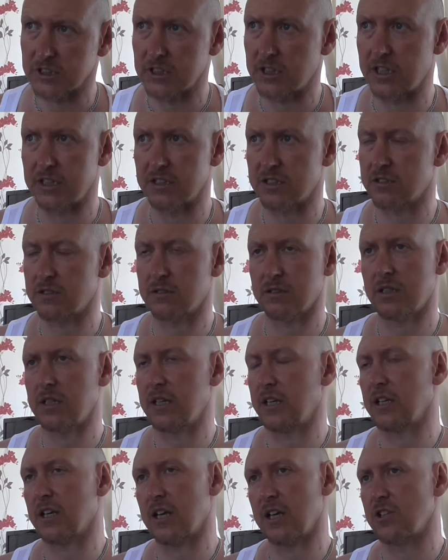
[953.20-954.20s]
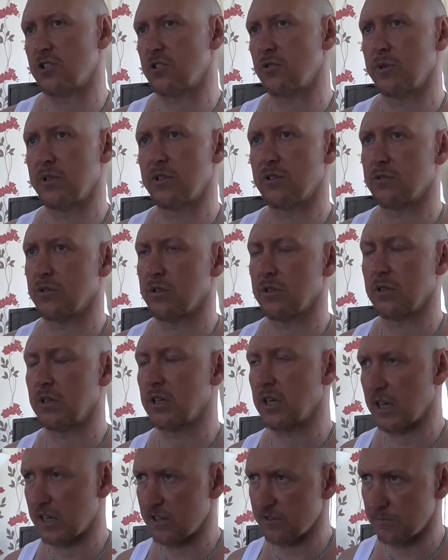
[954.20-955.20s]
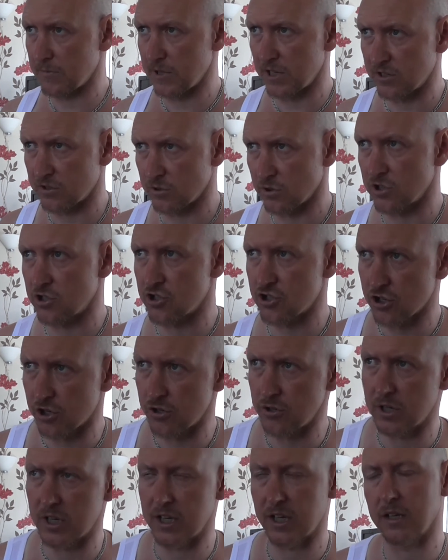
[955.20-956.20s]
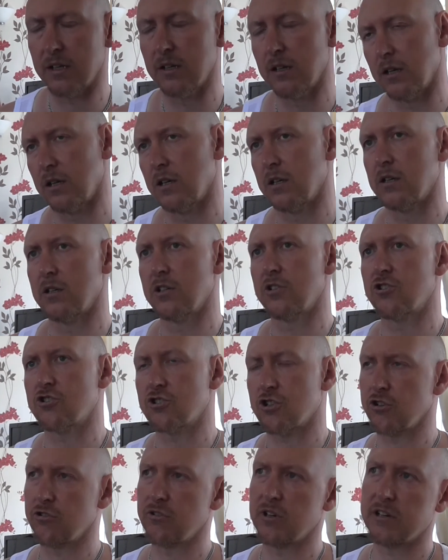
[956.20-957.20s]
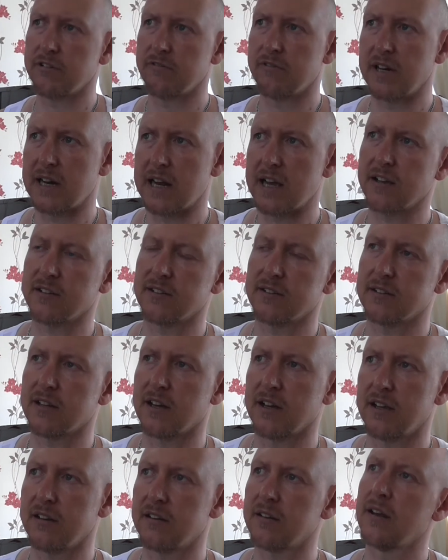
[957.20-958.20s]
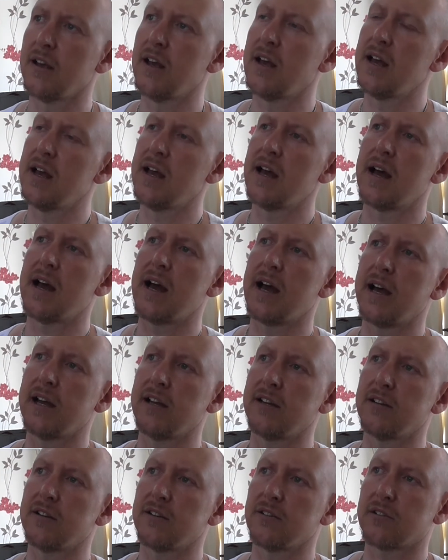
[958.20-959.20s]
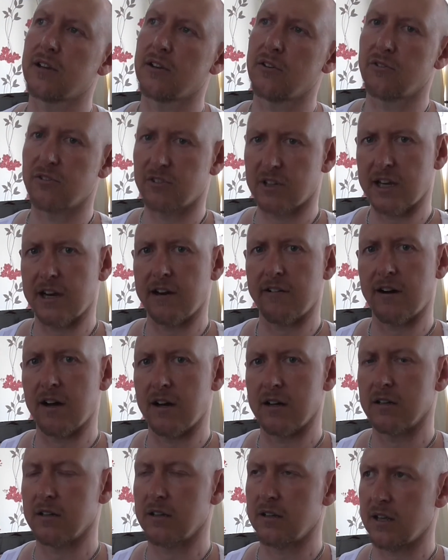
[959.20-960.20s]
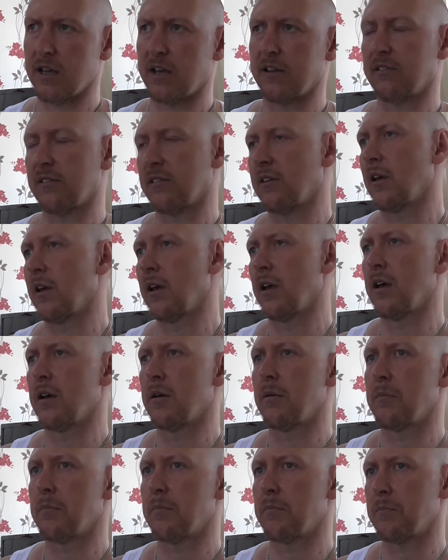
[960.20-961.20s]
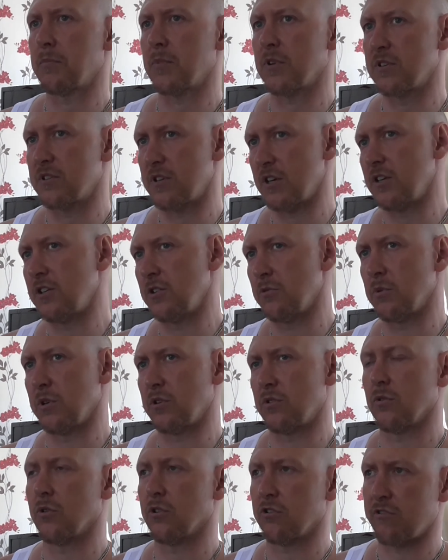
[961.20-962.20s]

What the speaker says: It gets me into a truly relaxed state. And so Sarah, yes, continue with your